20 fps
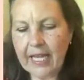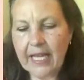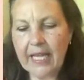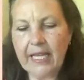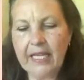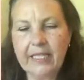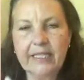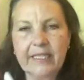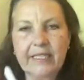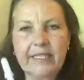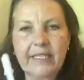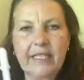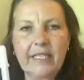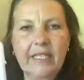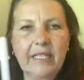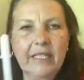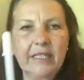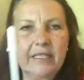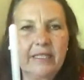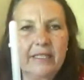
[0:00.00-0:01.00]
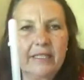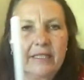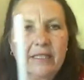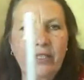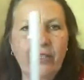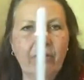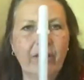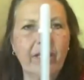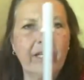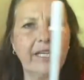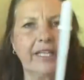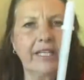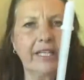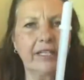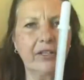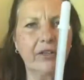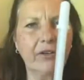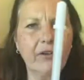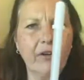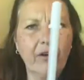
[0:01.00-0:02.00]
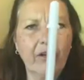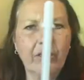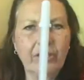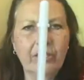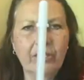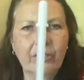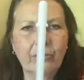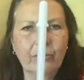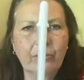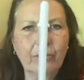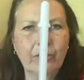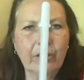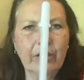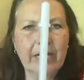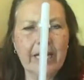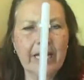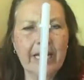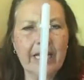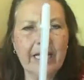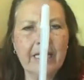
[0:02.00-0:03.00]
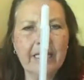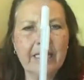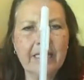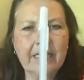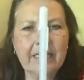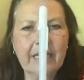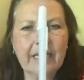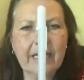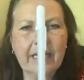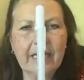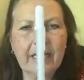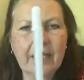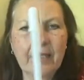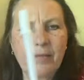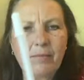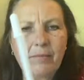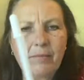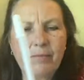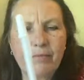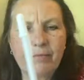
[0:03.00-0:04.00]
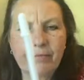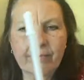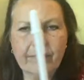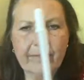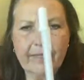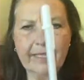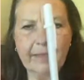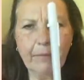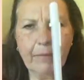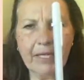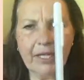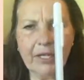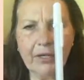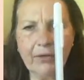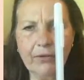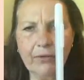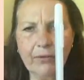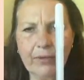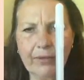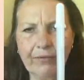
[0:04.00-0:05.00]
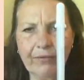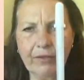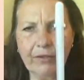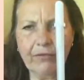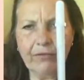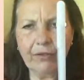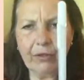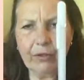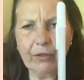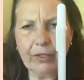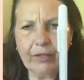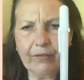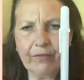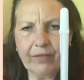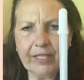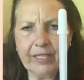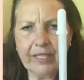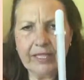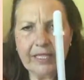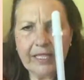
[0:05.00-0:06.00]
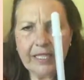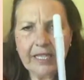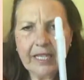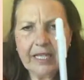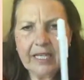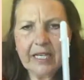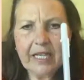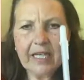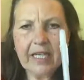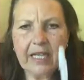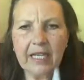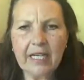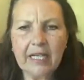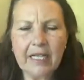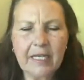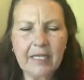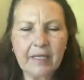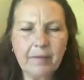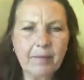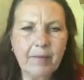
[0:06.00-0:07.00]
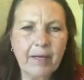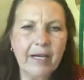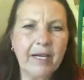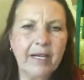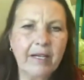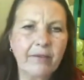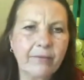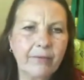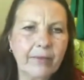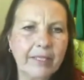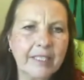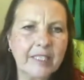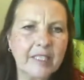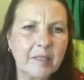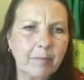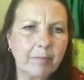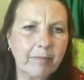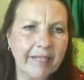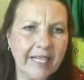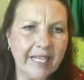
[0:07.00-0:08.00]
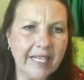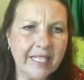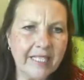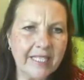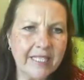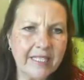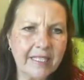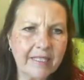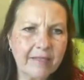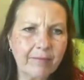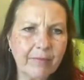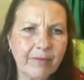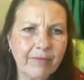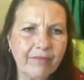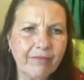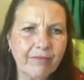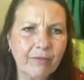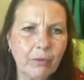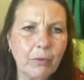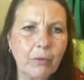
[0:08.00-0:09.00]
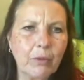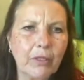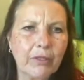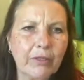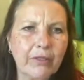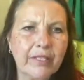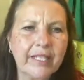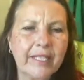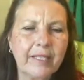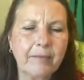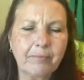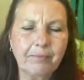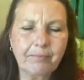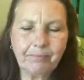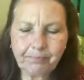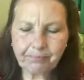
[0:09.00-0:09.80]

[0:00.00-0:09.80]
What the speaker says: it's you can get it at your art store. And let me know if you've heard of it. I explained to them before that